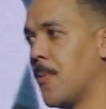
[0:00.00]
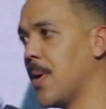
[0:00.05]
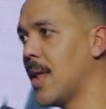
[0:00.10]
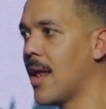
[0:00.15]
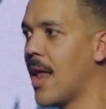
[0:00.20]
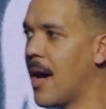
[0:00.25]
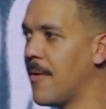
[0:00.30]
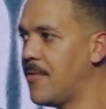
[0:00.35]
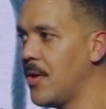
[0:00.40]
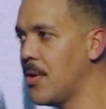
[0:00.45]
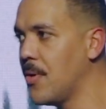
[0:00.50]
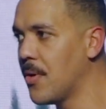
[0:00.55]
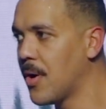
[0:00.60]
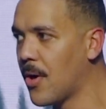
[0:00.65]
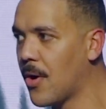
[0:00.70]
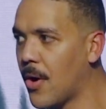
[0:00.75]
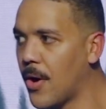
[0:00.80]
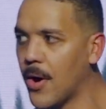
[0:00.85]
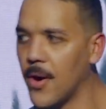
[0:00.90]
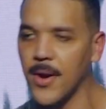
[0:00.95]
we love you,
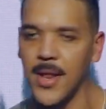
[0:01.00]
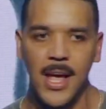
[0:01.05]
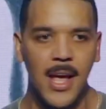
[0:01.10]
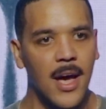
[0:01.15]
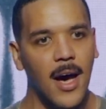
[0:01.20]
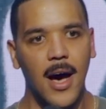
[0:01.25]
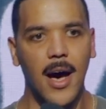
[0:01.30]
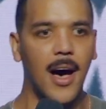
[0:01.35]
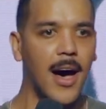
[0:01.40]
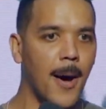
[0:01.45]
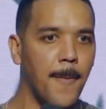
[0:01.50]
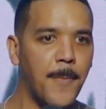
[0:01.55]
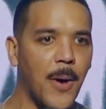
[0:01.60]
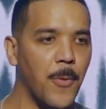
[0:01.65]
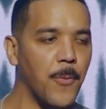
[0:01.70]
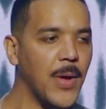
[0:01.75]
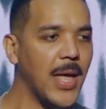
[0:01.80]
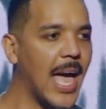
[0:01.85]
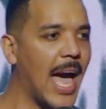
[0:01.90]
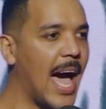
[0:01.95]
Lord, oh,
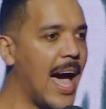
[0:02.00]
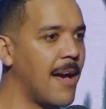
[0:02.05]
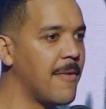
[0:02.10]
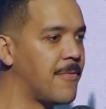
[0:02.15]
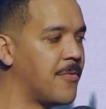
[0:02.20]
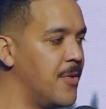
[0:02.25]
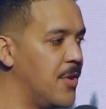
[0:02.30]
but we have